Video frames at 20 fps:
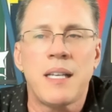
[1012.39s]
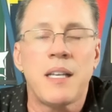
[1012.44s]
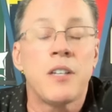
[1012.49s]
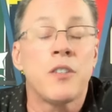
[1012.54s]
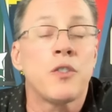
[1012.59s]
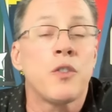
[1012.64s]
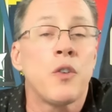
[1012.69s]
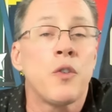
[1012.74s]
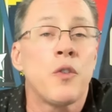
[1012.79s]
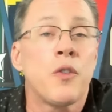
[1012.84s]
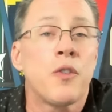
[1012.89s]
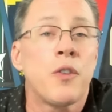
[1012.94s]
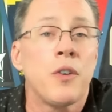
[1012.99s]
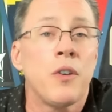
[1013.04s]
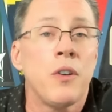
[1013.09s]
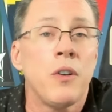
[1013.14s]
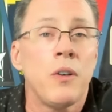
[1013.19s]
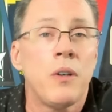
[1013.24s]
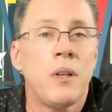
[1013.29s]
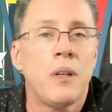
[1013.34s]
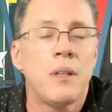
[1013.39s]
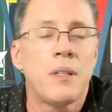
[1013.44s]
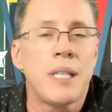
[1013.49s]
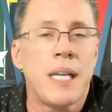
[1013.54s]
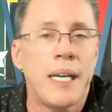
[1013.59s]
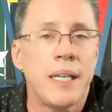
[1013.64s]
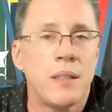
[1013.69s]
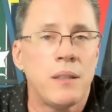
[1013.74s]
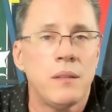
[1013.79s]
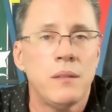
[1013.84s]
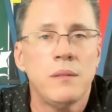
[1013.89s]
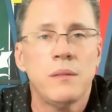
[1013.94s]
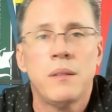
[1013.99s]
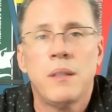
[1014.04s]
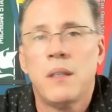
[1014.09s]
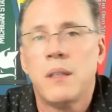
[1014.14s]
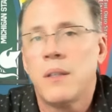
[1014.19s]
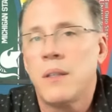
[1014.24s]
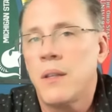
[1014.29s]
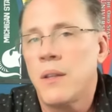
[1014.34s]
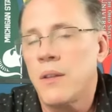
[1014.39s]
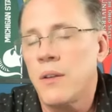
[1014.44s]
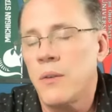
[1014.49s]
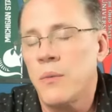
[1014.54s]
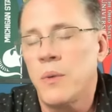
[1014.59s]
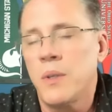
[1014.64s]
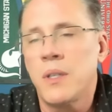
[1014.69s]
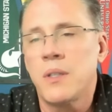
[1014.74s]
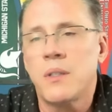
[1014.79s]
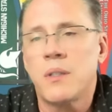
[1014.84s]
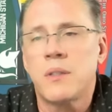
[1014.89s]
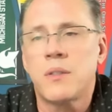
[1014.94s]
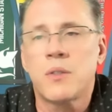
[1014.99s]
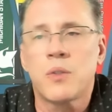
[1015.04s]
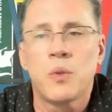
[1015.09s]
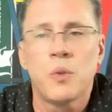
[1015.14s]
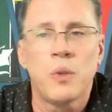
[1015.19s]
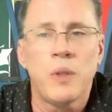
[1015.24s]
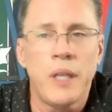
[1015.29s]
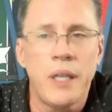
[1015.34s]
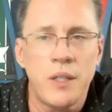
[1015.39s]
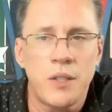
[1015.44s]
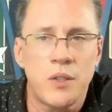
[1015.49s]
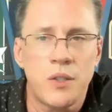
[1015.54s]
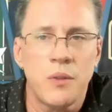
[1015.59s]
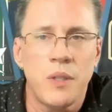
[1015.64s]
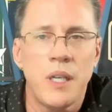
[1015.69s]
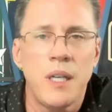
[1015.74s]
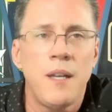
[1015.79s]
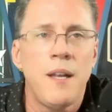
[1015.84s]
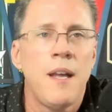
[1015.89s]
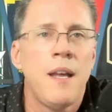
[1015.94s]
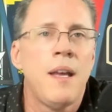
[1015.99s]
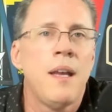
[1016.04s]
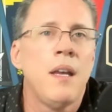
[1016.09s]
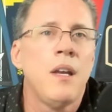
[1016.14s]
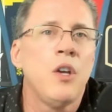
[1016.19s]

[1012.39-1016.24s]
that is their third title, third one in school history.